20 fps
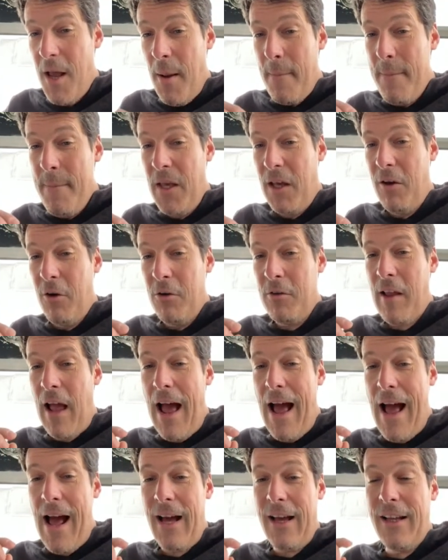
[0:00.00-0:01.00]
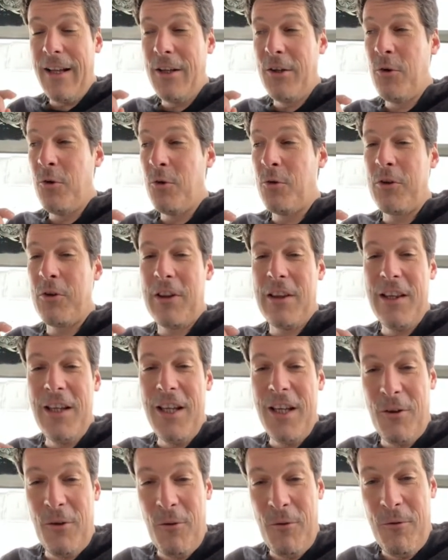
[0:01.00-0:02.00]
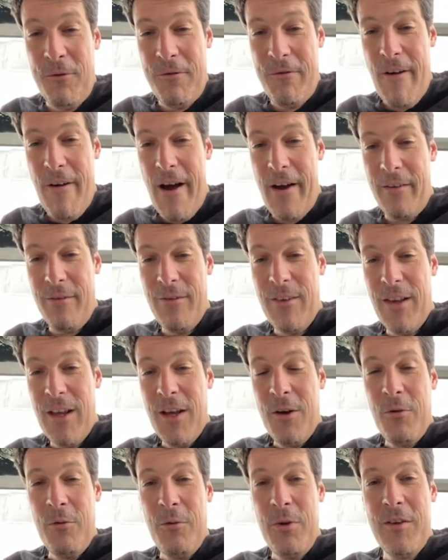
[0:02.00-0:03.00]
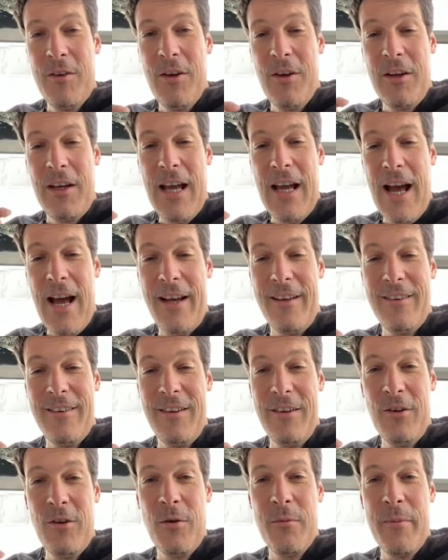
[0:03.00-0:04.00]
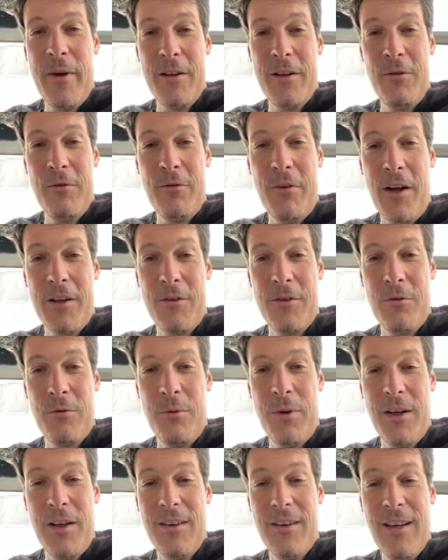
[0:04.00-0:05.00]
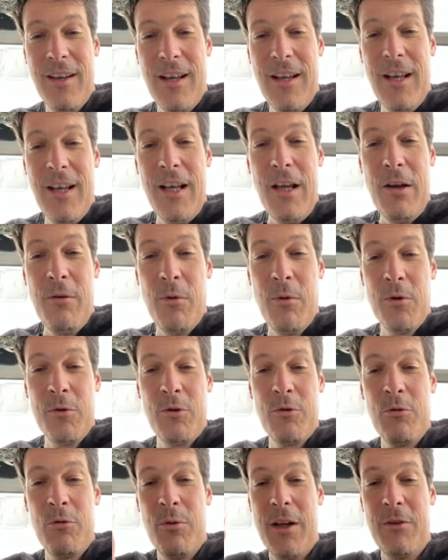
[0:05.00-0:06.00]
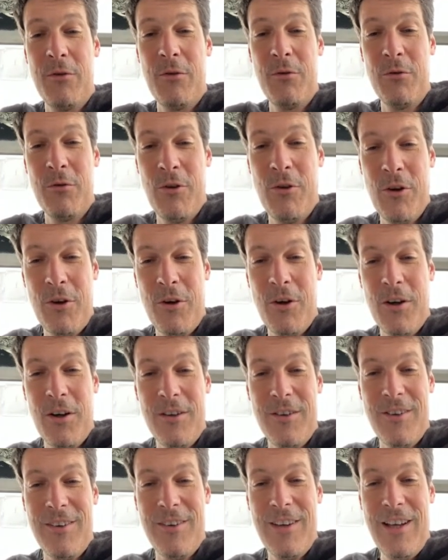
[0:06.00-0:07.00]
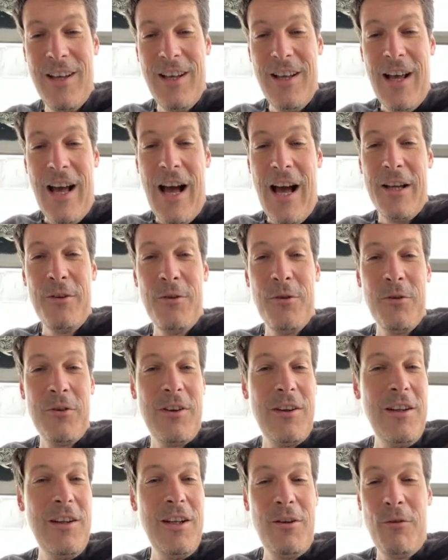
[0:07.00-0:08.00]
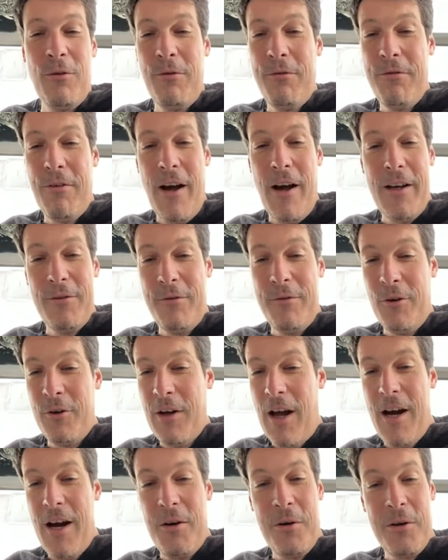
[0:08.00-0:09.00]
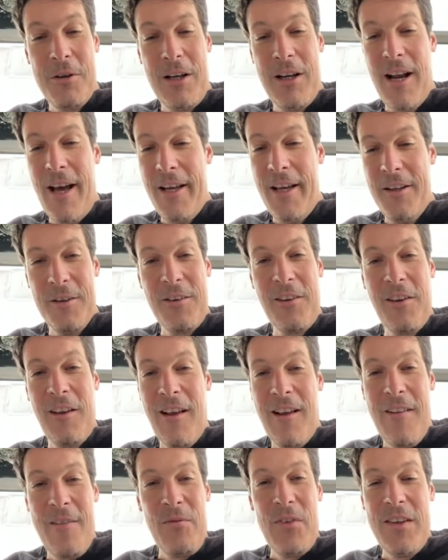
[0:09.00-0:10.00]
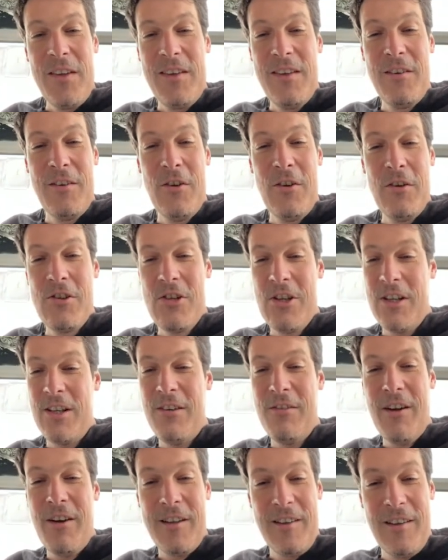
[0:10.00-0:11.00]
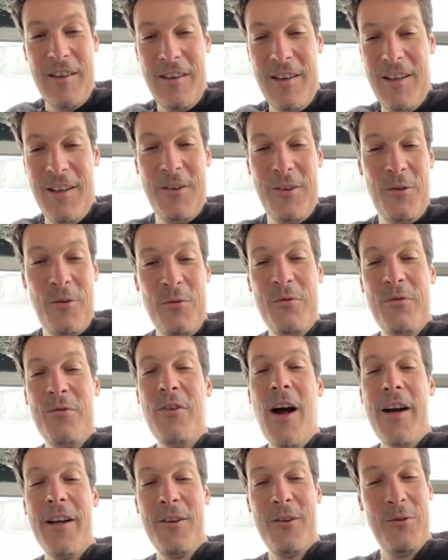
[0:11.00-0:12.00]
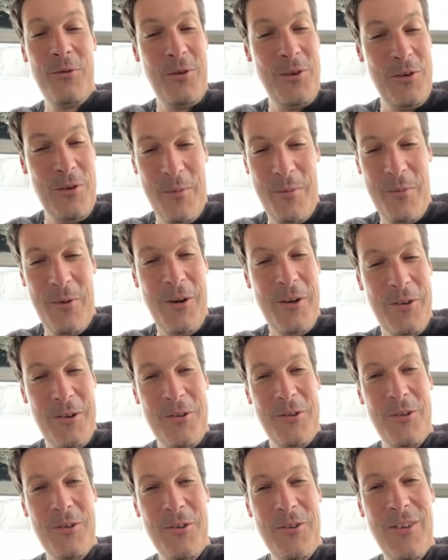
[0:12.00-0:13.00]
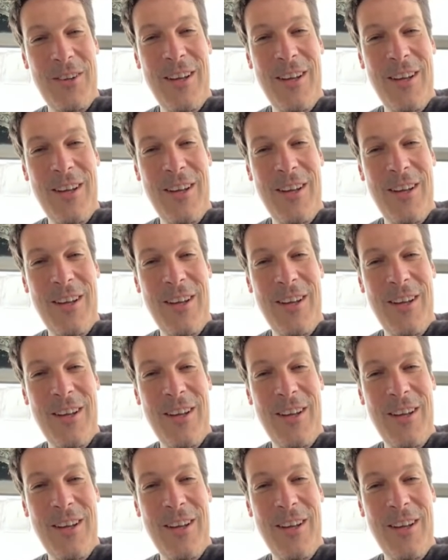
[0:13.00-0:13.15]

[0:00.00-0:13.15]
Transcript: because I don't need to fight with the guys in the manufacturing. You want to reduce the cost. I don't need to fight for our client. It is the Geneva seal to fight with the production,